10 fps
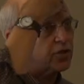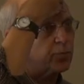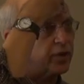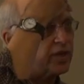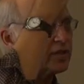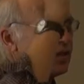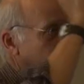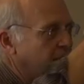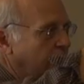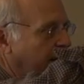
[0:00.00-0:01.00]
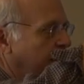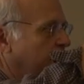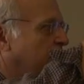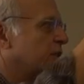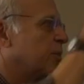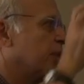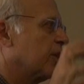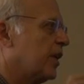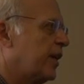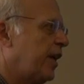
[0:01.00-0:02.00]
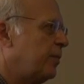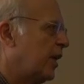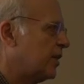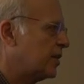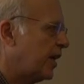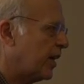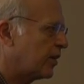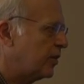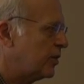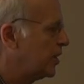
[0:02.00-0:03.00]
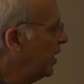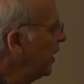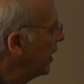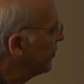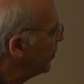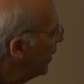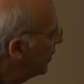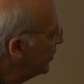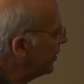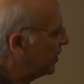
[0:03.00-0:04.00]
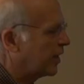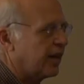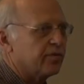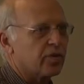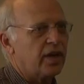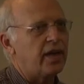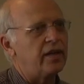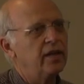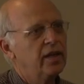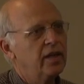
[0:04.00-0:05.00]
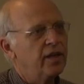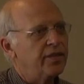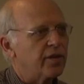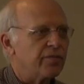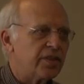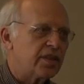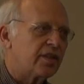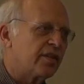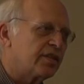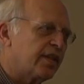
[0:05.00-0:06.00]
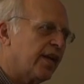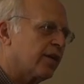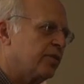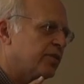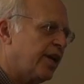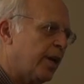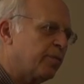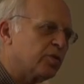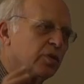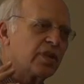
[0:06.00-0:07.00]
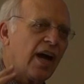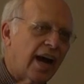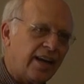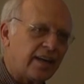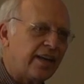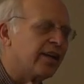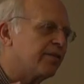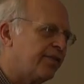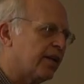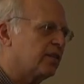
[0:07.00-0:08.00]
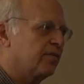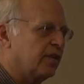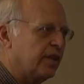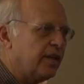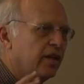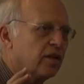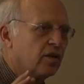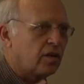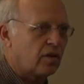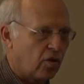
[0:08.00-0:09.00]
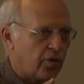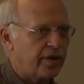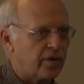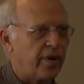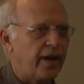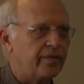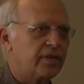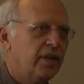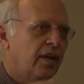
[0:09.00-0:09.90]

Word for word: of the President got on a bus in Berkeley, came down to Santa Cruz. And from everything that I've read, their visit to the Santa Cruz campus was highly and effectively choreographed.